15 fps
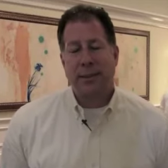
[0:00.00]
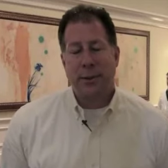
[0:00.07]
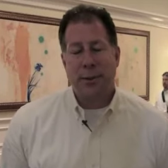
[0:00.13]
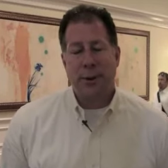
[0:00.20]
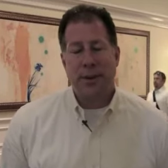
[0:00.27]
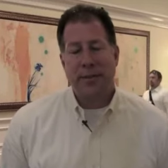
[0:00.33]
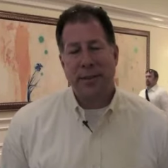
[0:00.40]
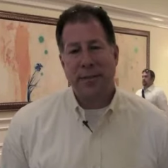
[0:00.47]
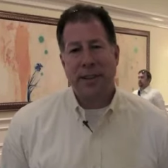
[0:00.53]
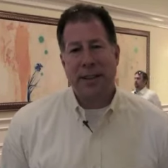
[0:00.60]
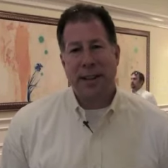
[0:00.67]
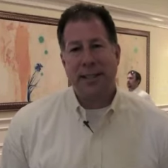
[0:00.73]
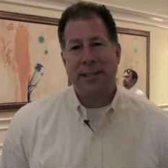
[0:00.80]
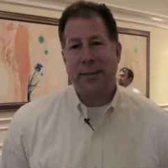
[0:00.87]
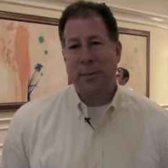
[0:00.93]
250
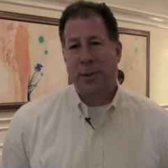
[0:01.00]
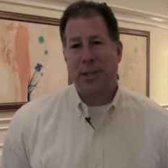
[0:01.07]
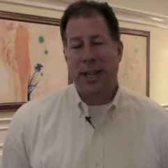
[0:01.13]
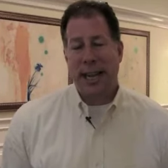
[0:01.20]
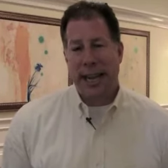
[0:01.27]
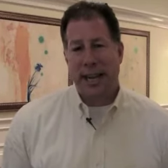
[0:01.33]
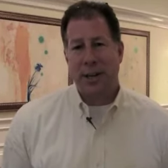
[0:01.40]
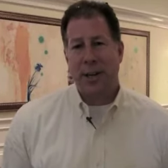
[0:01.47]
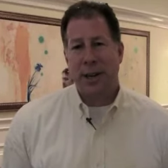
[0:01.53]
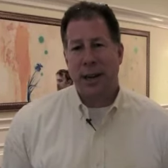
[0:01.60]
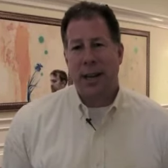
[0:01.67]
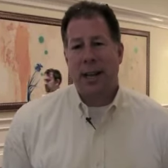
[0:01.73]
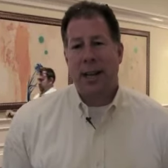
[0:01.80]
customers later.